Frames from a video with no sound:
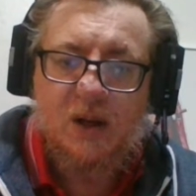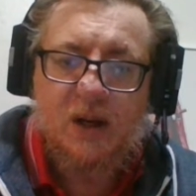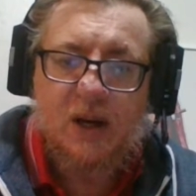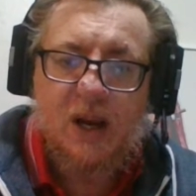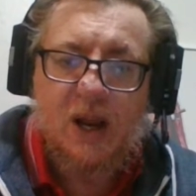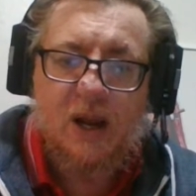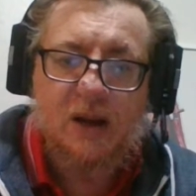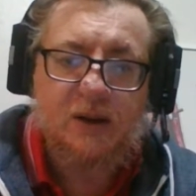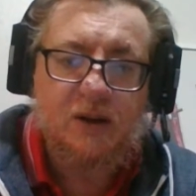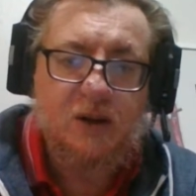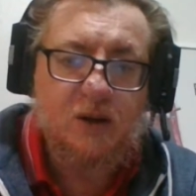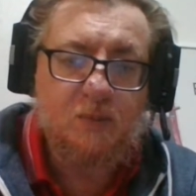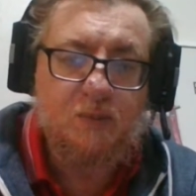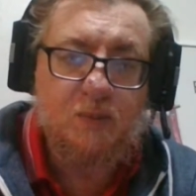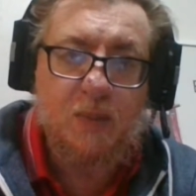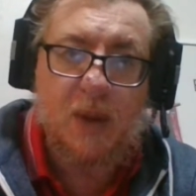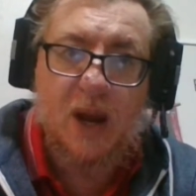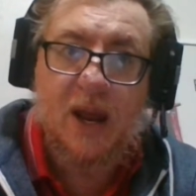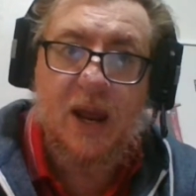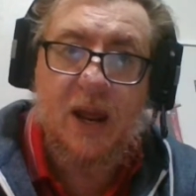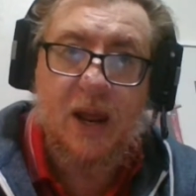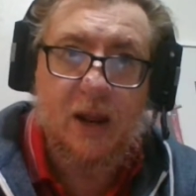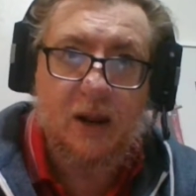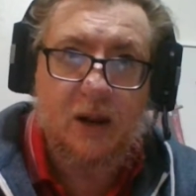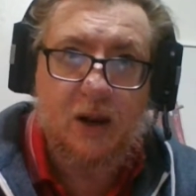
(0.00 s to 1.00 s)
And you
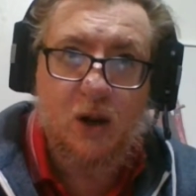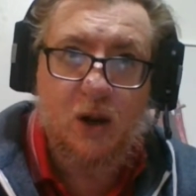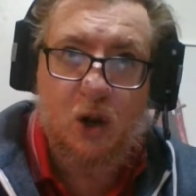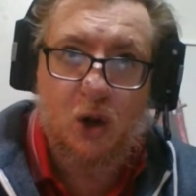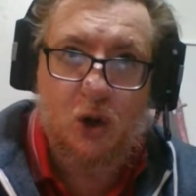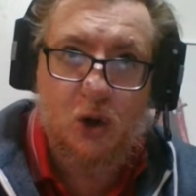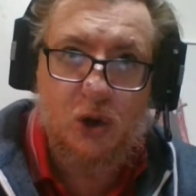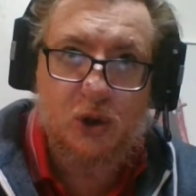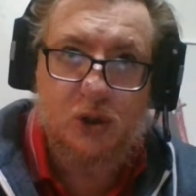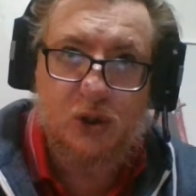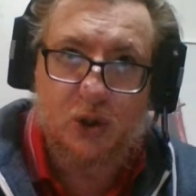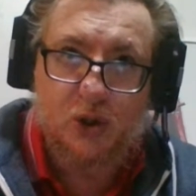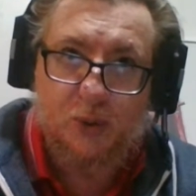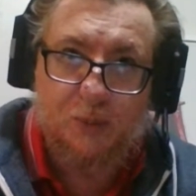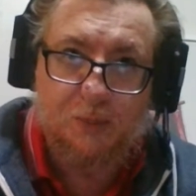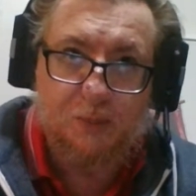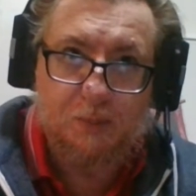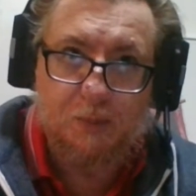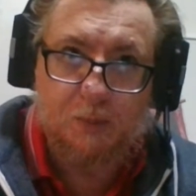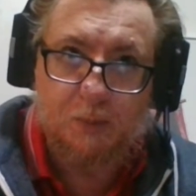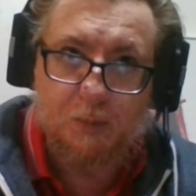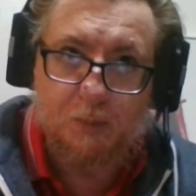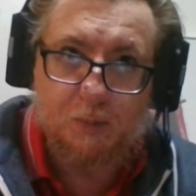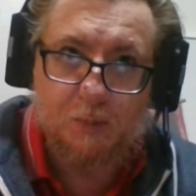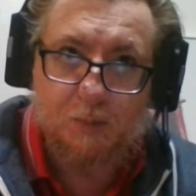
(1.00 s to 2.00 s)
may include
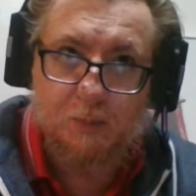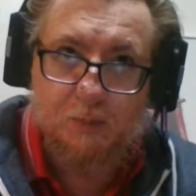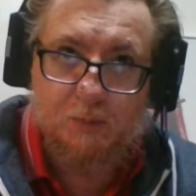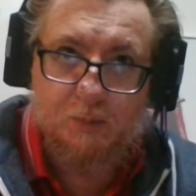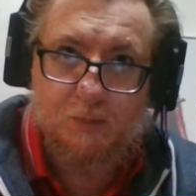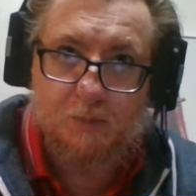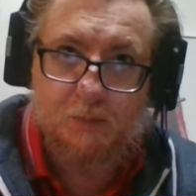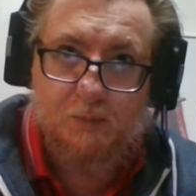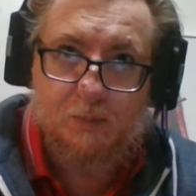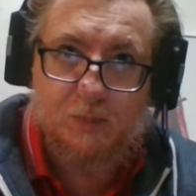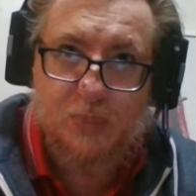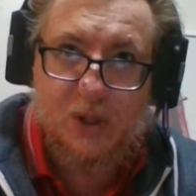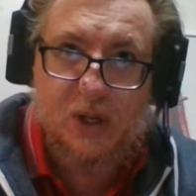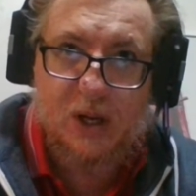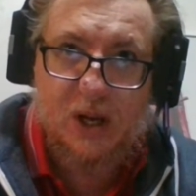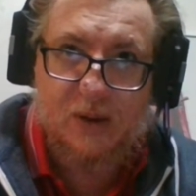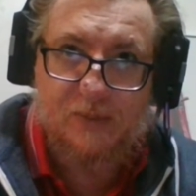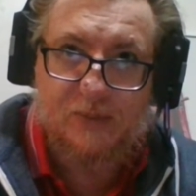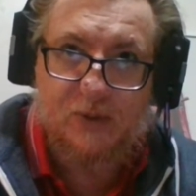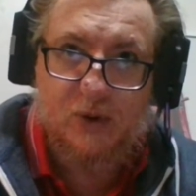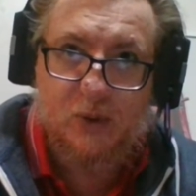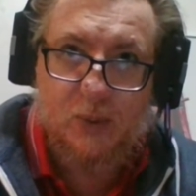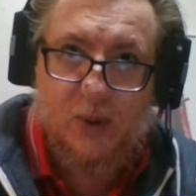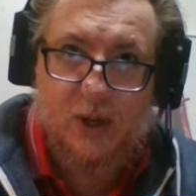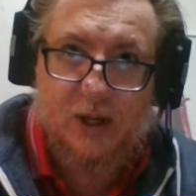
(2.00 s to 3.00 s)
them, but
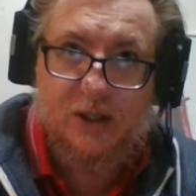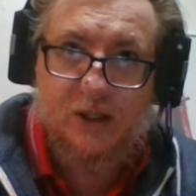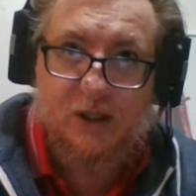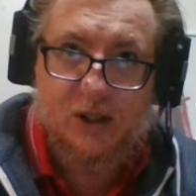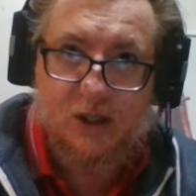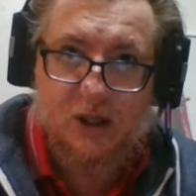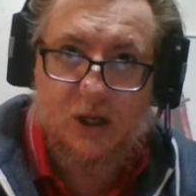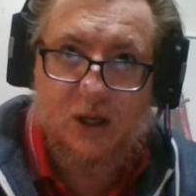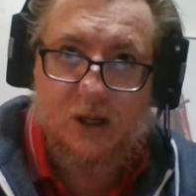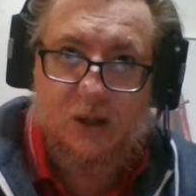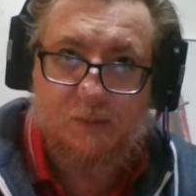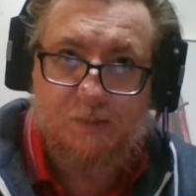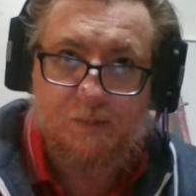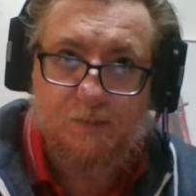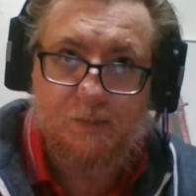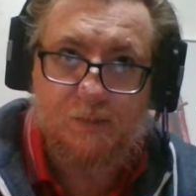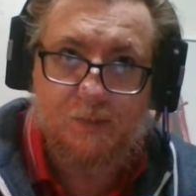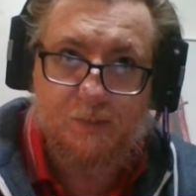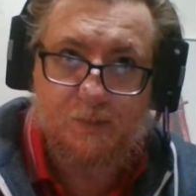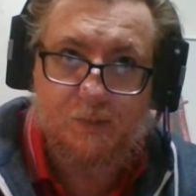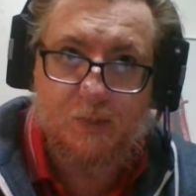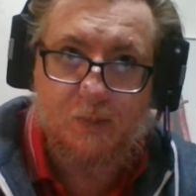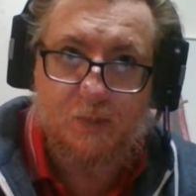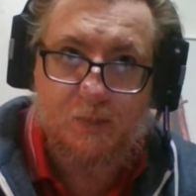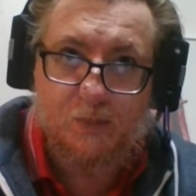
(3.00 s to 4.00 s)
have you actually
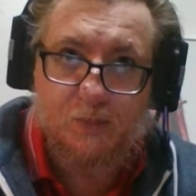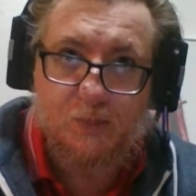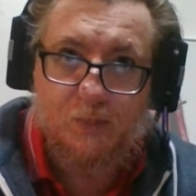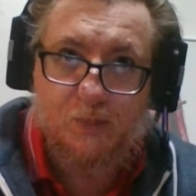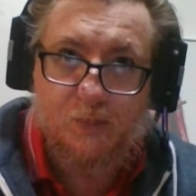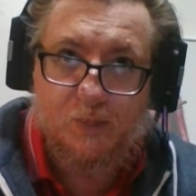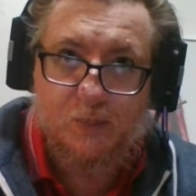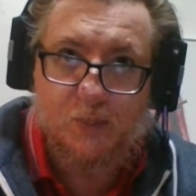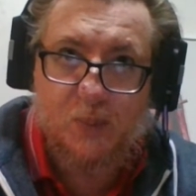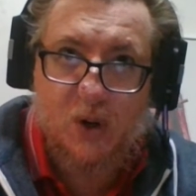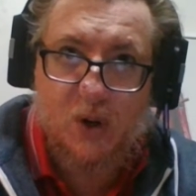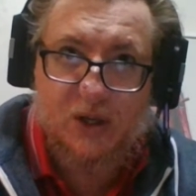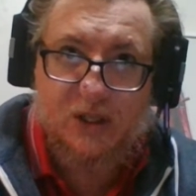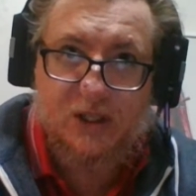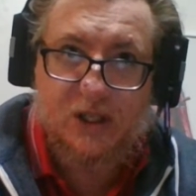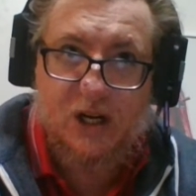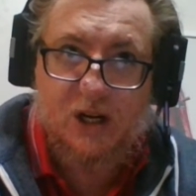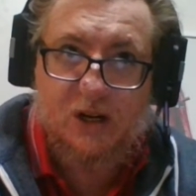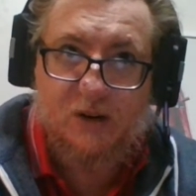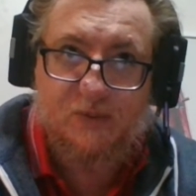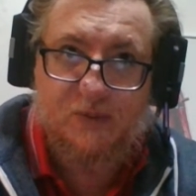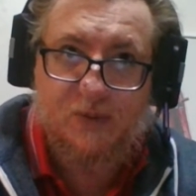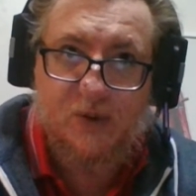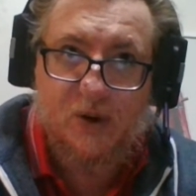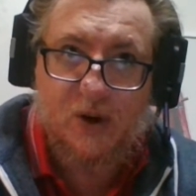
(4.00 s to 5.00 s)

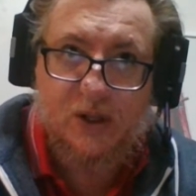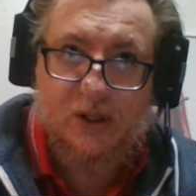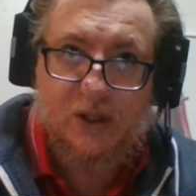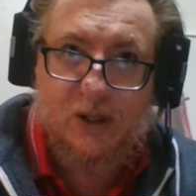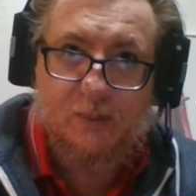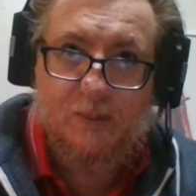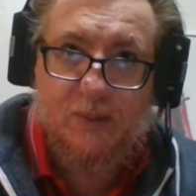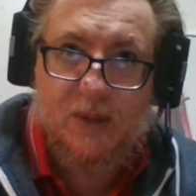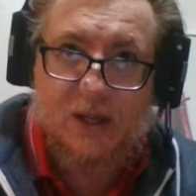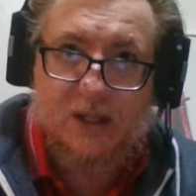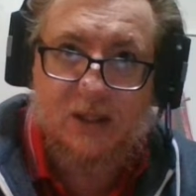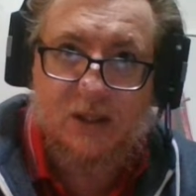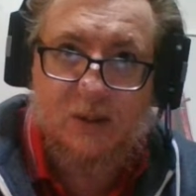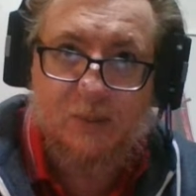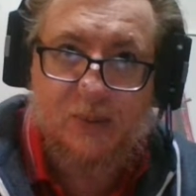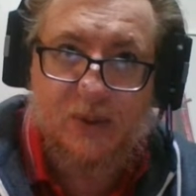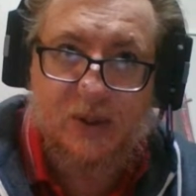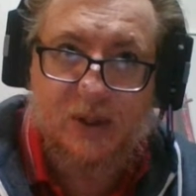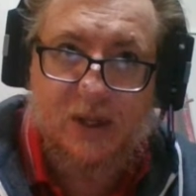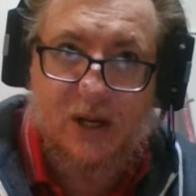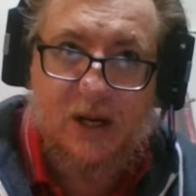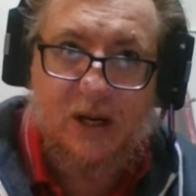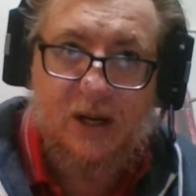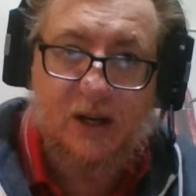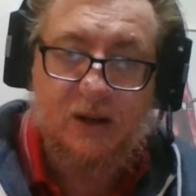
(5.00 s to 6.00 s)
identified them as the
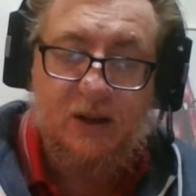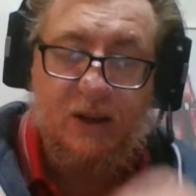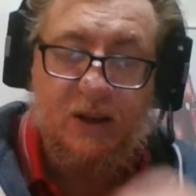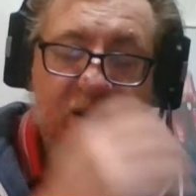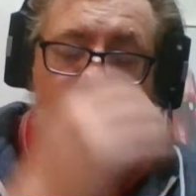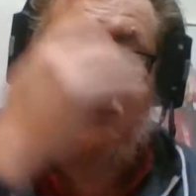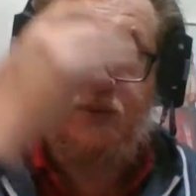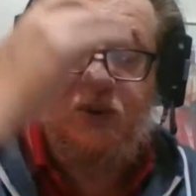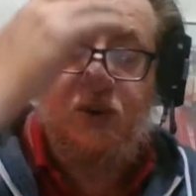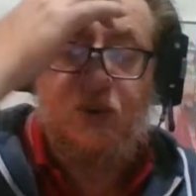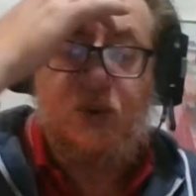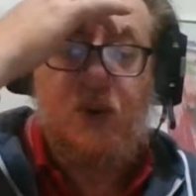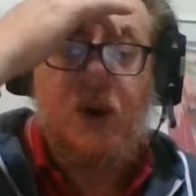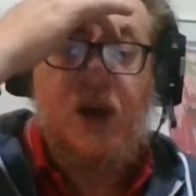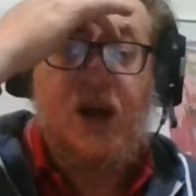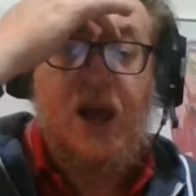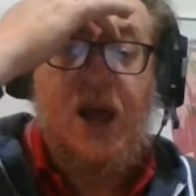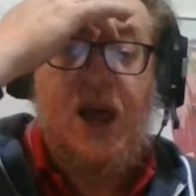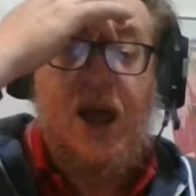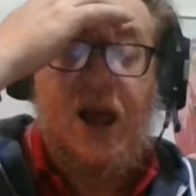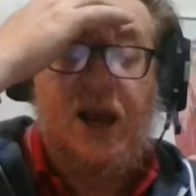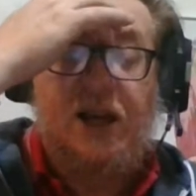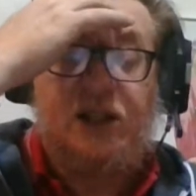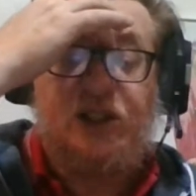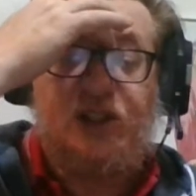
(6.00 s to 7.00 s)
protagonist? Have you
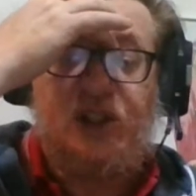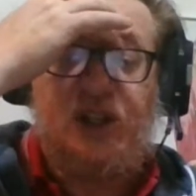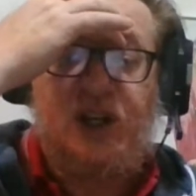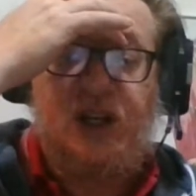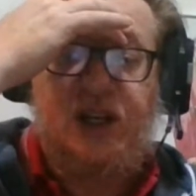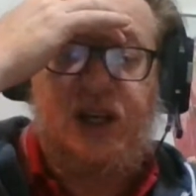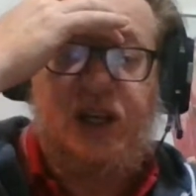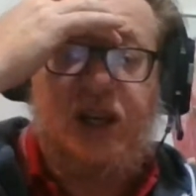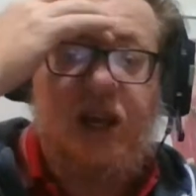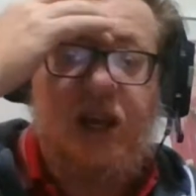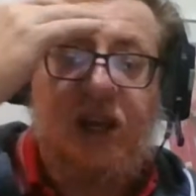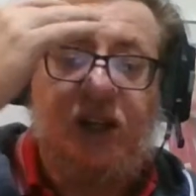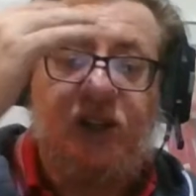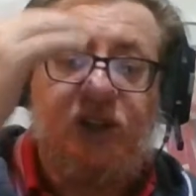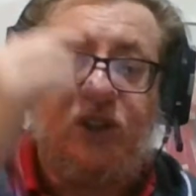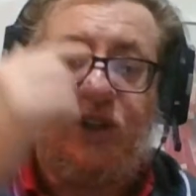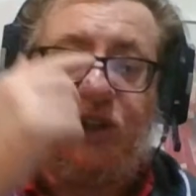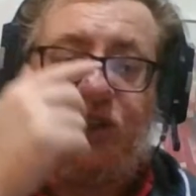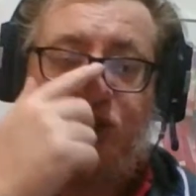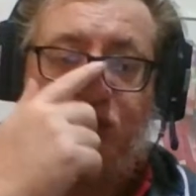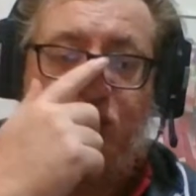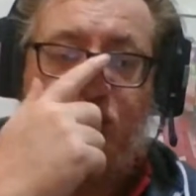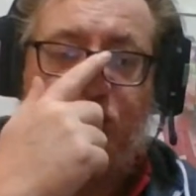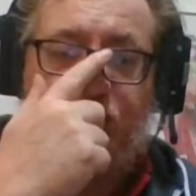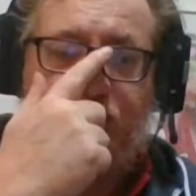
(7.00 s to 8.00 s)
actually
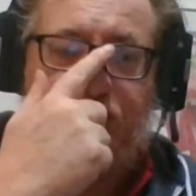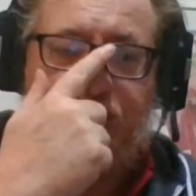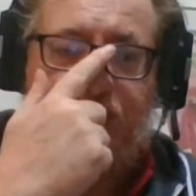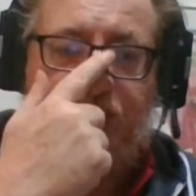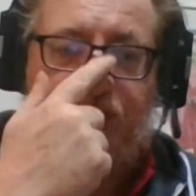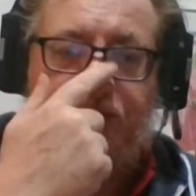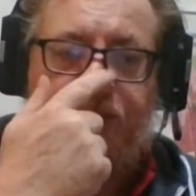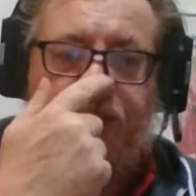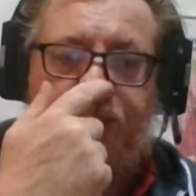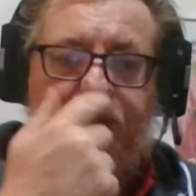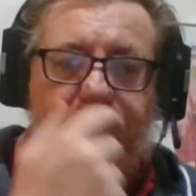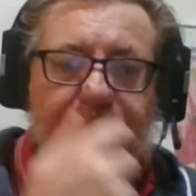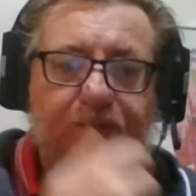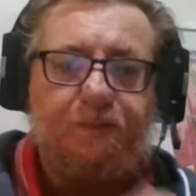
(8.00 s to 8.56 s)
introduced them?